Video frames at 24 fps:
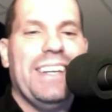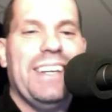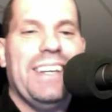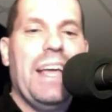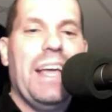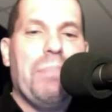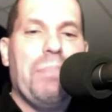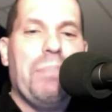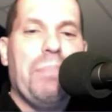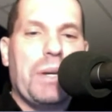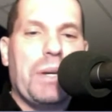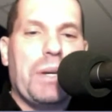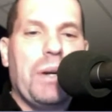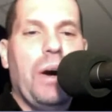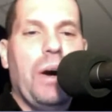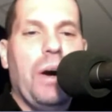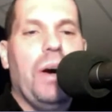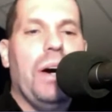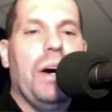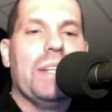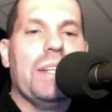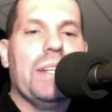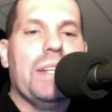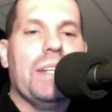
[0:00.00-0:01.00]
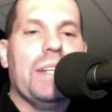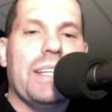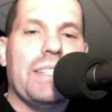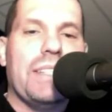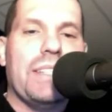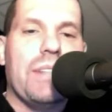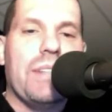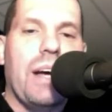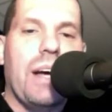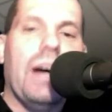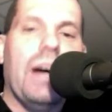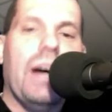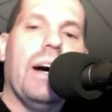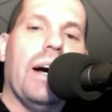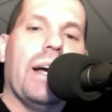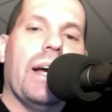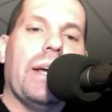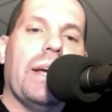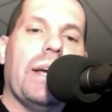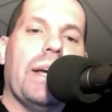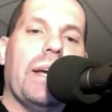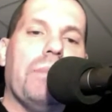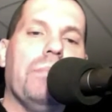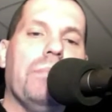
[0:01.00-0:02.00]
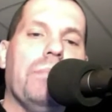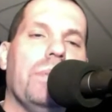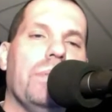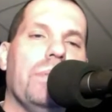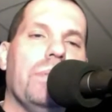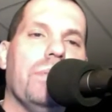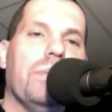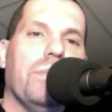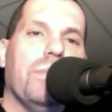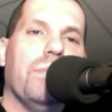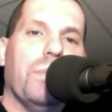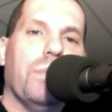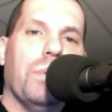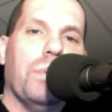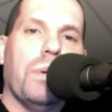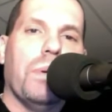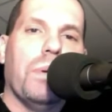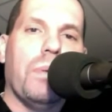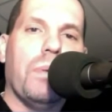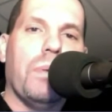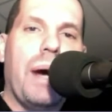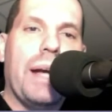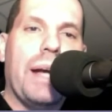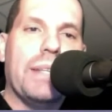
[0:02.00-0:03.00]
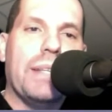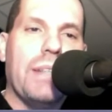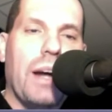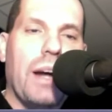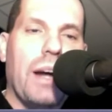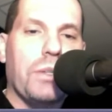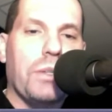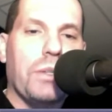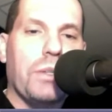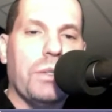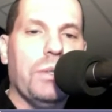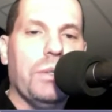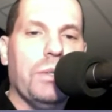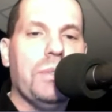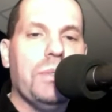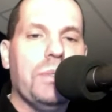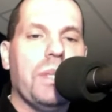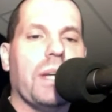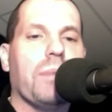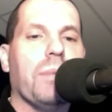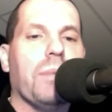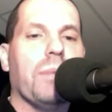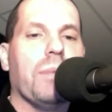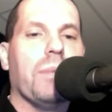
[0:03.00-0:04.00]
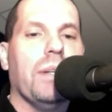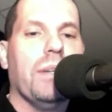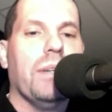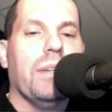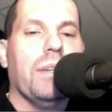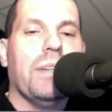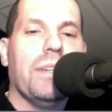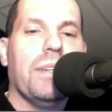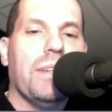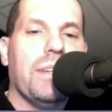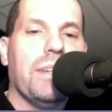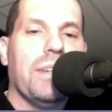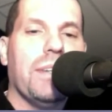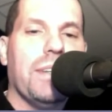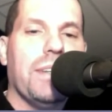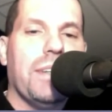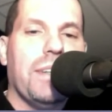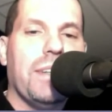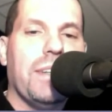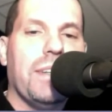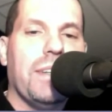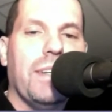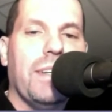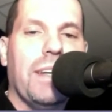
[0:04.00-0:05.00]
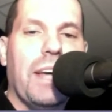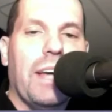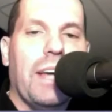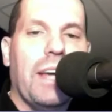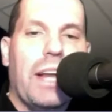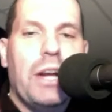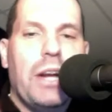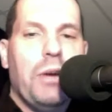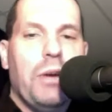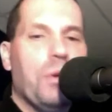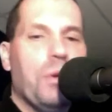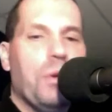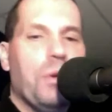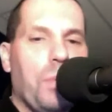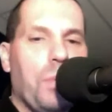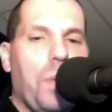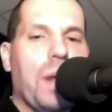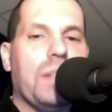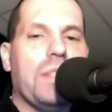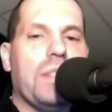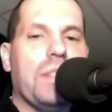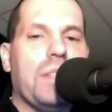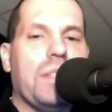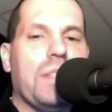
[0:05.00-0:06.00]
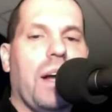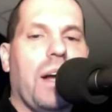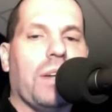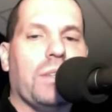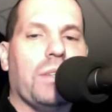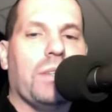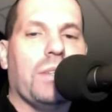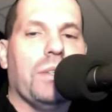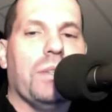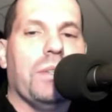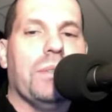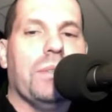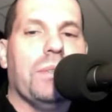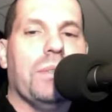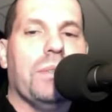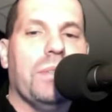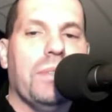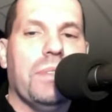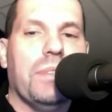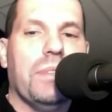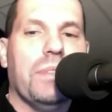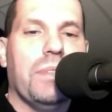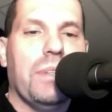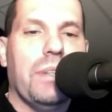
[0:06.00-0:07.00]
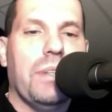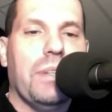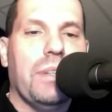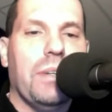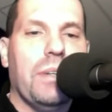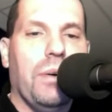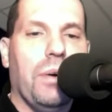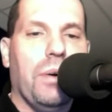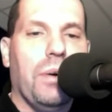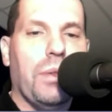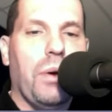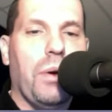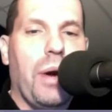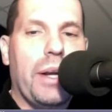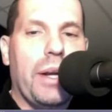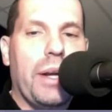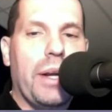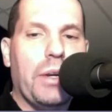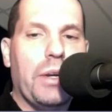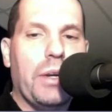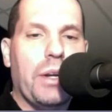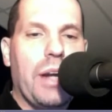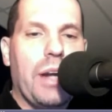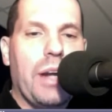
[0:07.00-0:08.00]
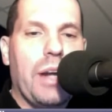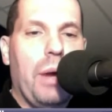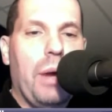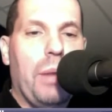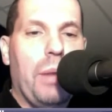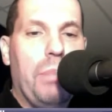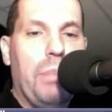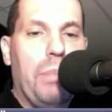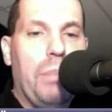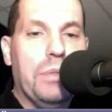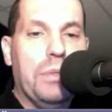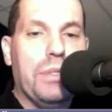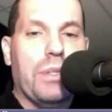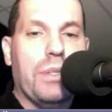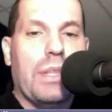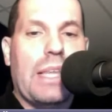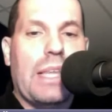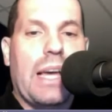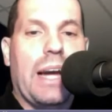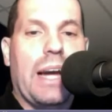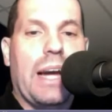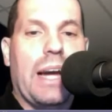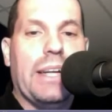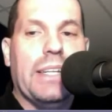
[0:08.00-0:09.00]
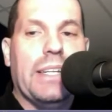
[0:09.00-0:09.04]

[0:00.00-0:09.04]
Because it's time for my Doctor Who segment. And I know you don't watch Doctor Who, although I know you're not opposed to the idea.